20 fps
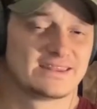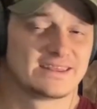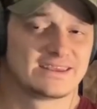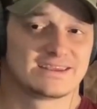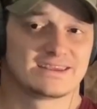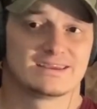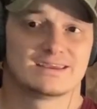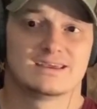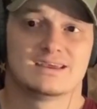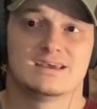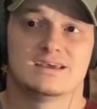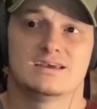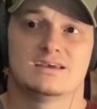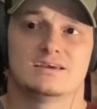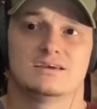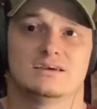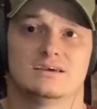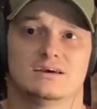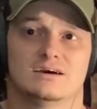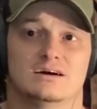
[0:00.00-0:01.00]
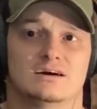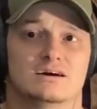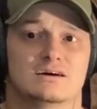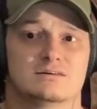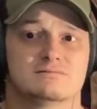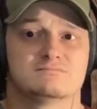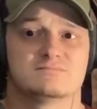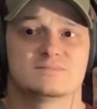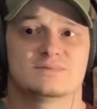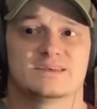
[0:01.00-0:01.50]
Like
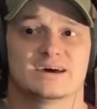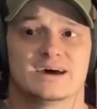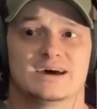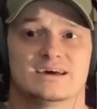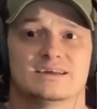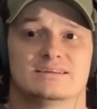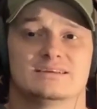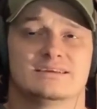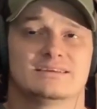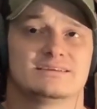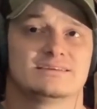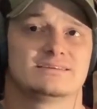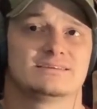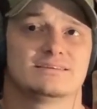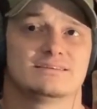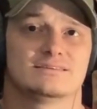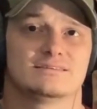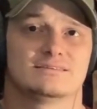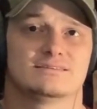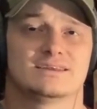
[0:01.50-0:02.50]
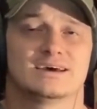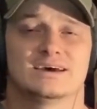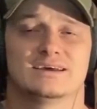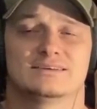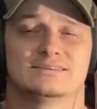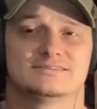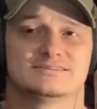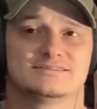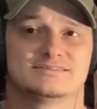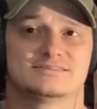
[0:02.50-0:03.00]
um, that
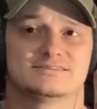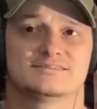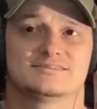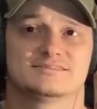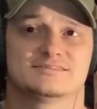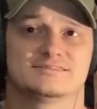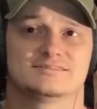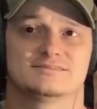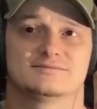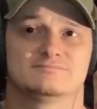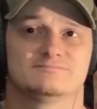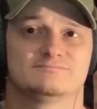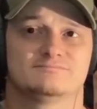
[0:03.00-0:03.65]
that is just